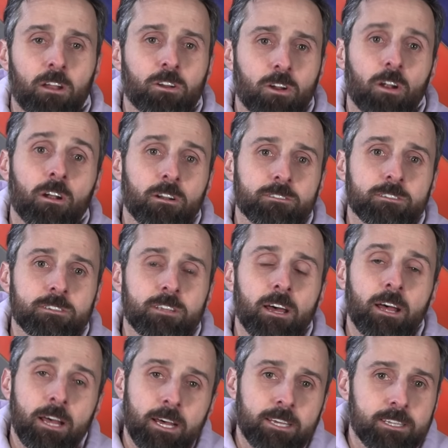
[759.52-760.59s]
their curse.
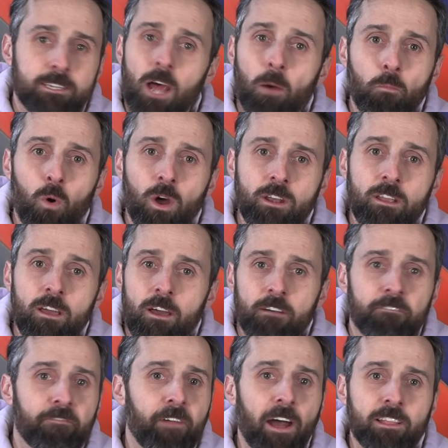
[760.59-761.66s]
Someone
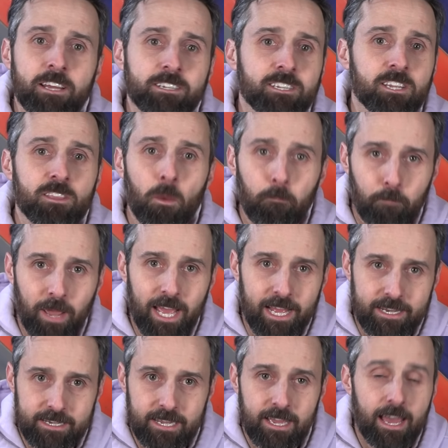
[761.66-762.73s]
fell into the
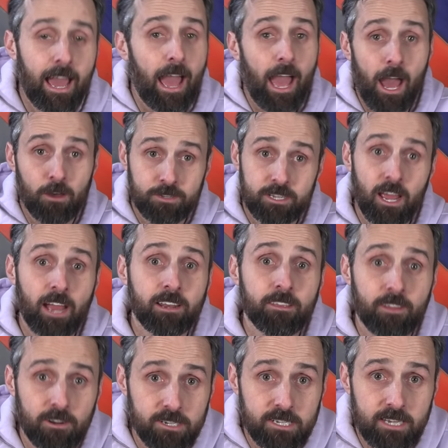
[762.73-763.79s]
pit outside
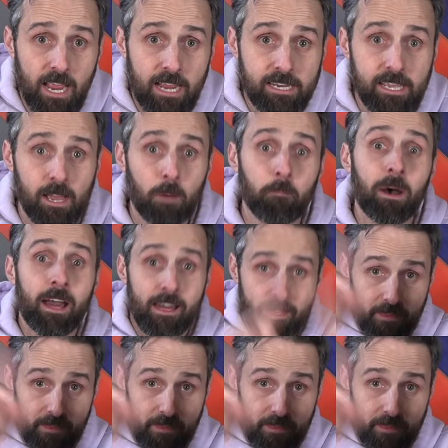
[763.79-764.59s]
of their stadium.